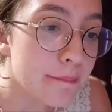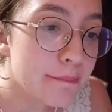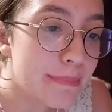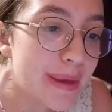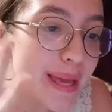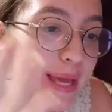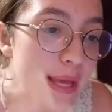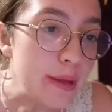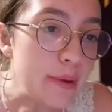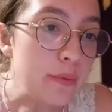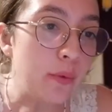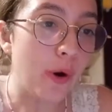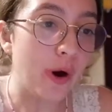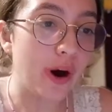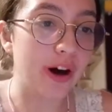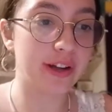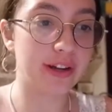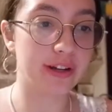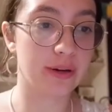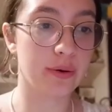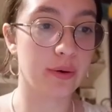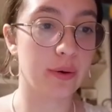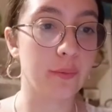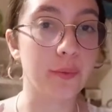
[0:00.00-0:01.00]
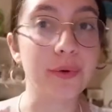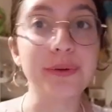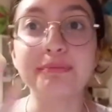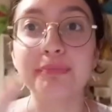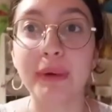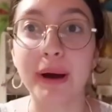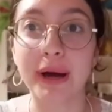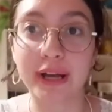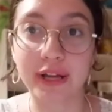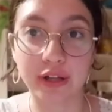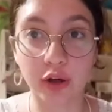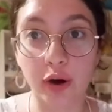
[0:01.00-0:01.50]
be one with
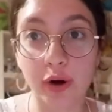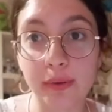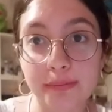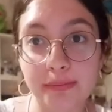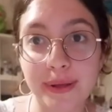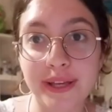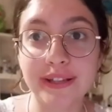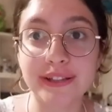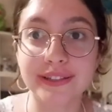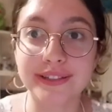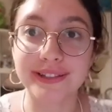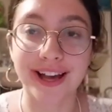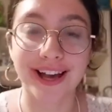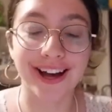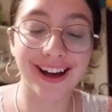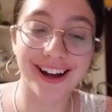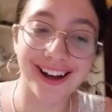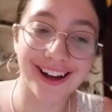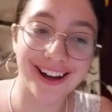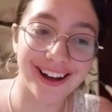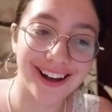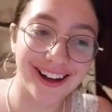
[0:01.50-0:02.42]
my computer.